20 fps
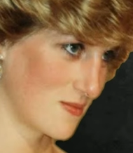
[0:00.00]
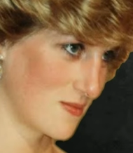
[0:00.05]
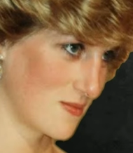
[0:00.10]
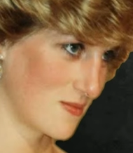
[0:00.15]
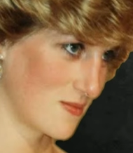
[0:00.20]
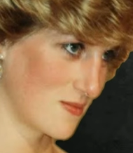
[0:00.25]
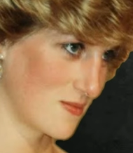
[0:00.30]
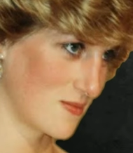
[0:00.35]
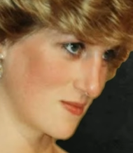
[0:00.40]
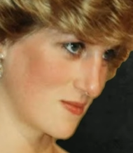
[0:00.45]

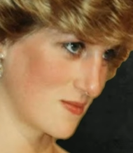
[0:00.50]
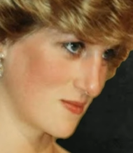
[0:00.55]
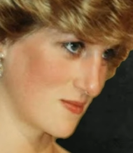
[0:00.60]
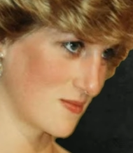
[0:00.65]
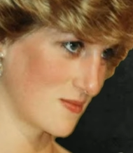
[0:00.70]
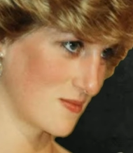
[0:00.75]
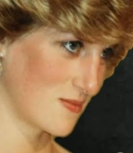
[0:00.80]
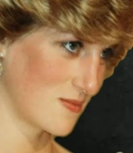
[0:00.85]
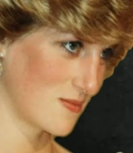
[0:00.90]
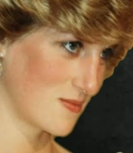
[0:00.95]

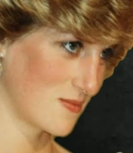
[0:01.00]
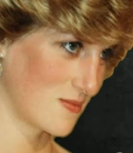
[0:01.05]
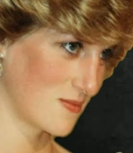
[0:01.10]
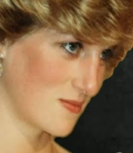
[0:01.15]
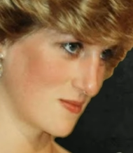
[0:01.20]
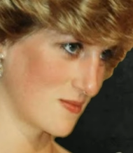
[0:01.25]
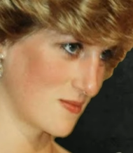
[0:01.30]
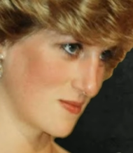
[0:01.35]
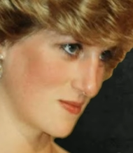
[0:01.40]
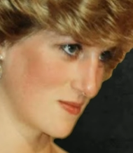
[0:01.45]

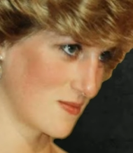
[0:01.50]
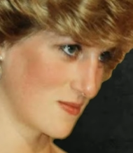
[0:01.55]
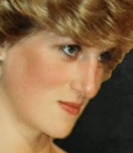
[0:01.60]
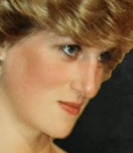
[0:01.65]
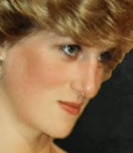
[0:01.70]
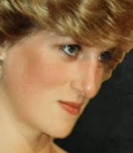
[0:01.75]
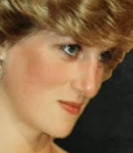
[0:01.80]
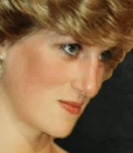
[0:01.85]
Nothing is said.